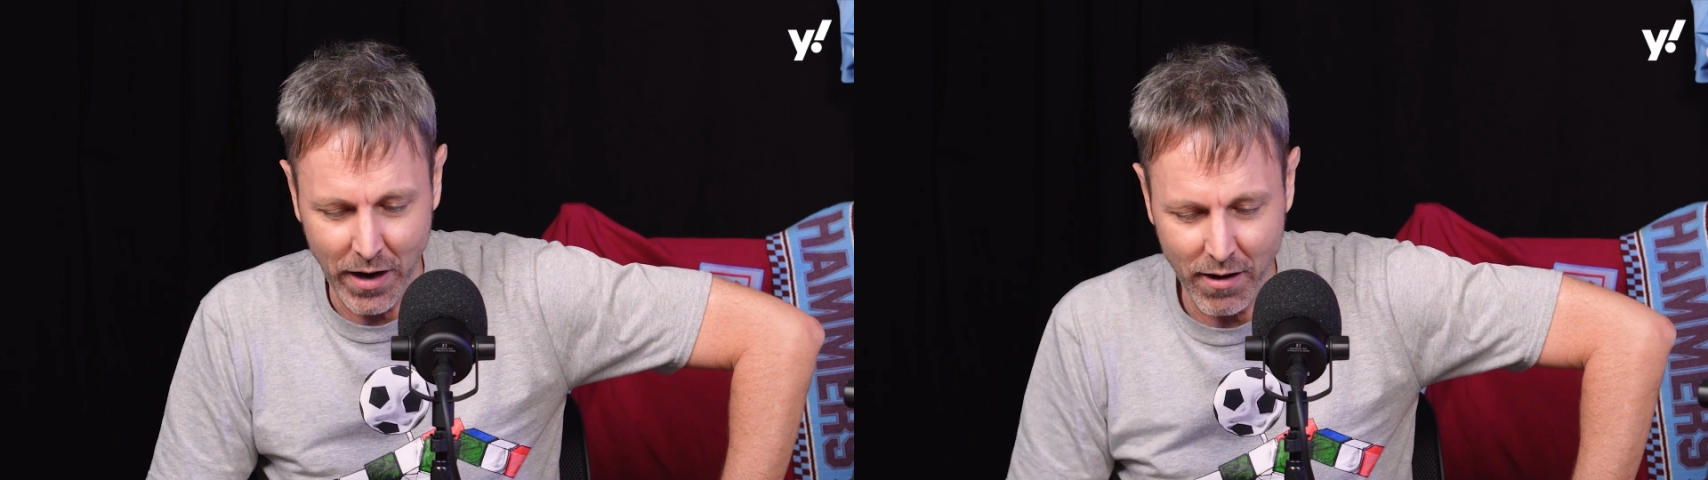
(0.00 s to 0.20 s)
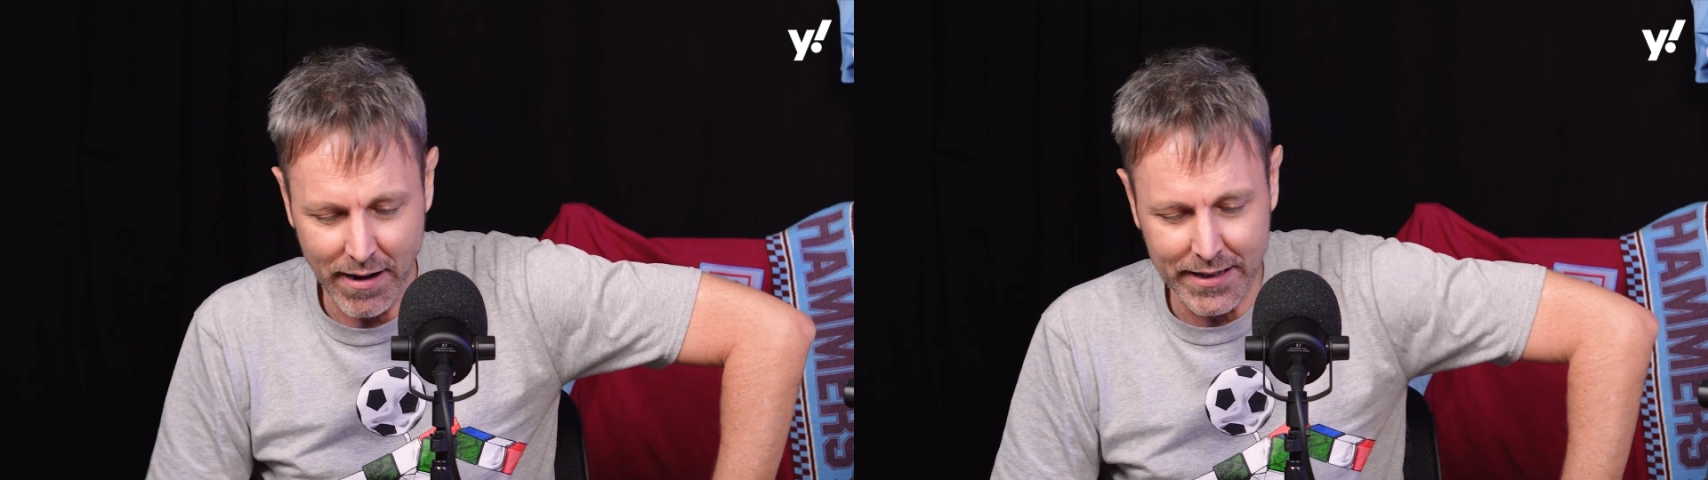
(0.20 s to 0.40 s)

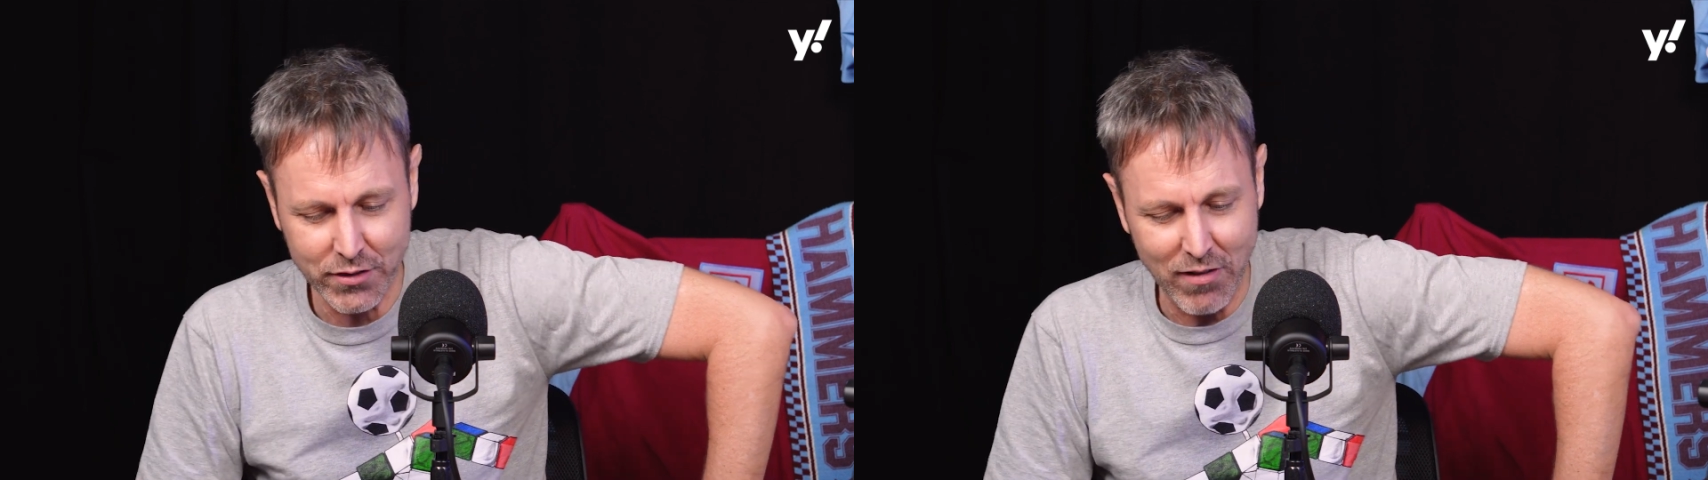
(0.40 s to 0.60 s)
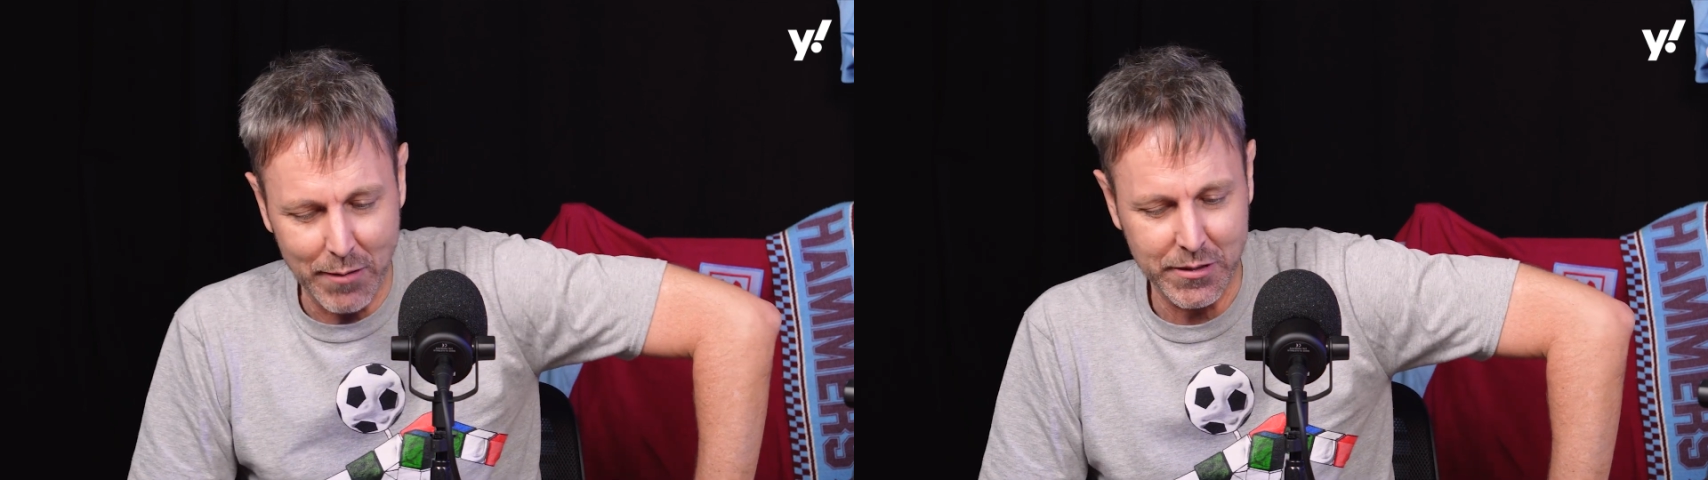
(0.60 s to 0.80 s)
All right,
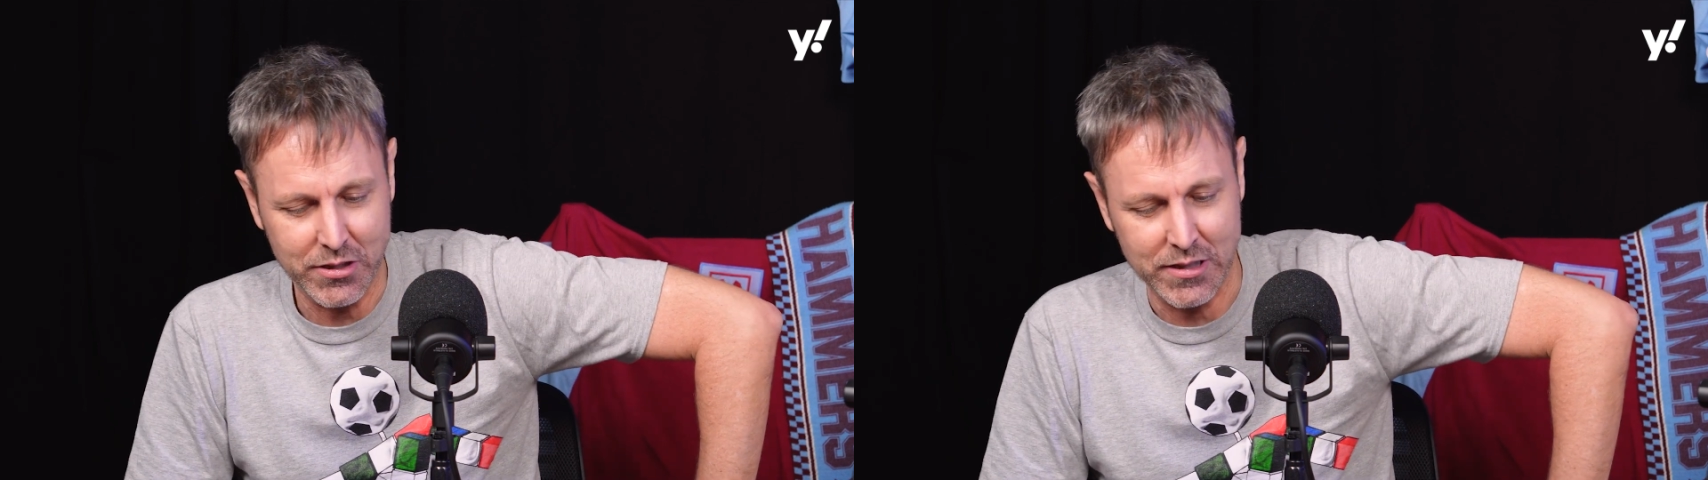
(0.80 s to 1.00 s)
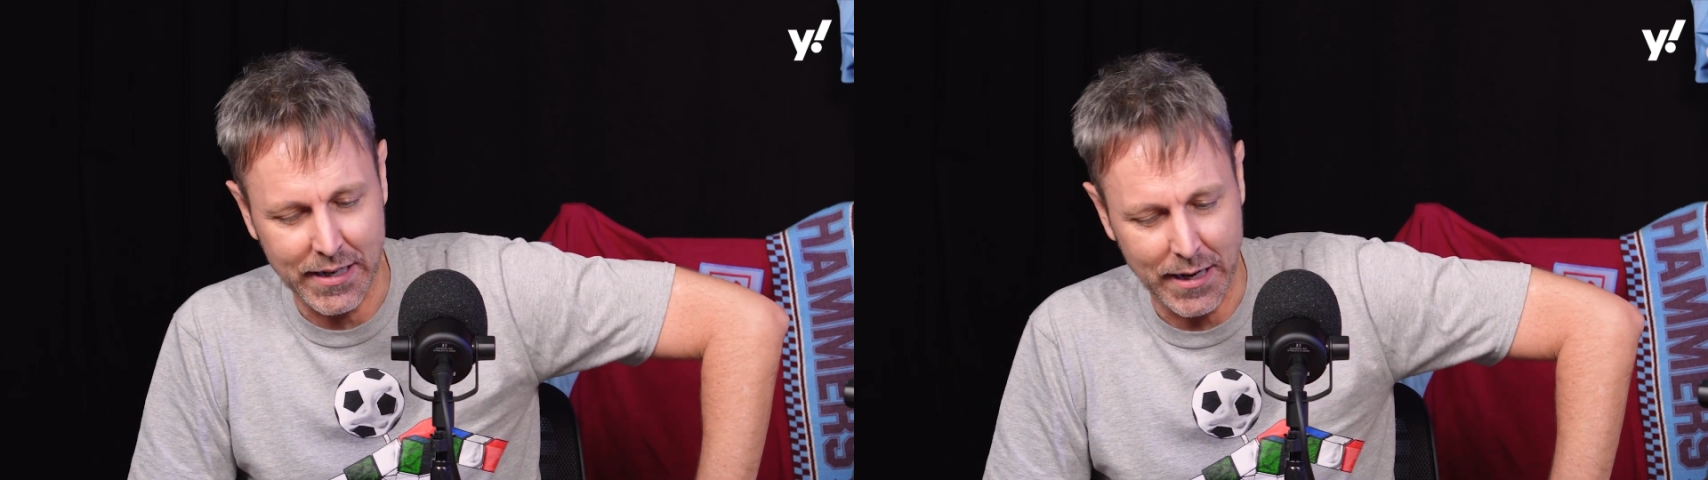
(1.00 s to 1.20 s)
let's wrap
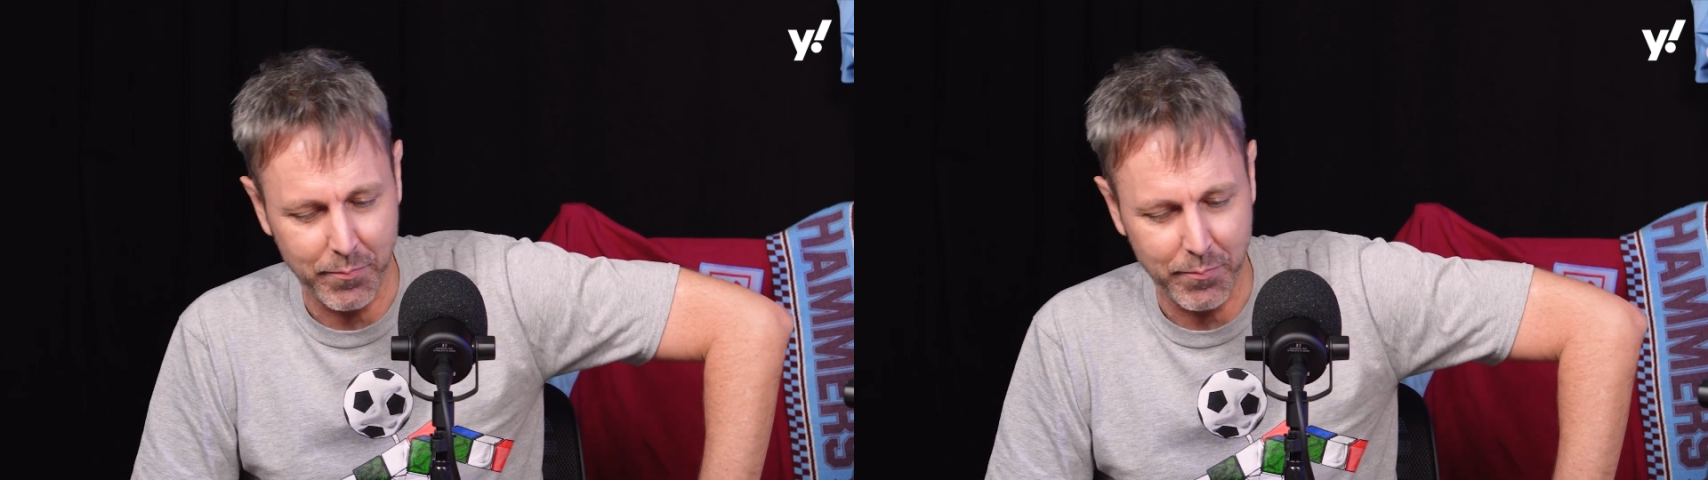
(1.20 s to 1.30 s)
this thing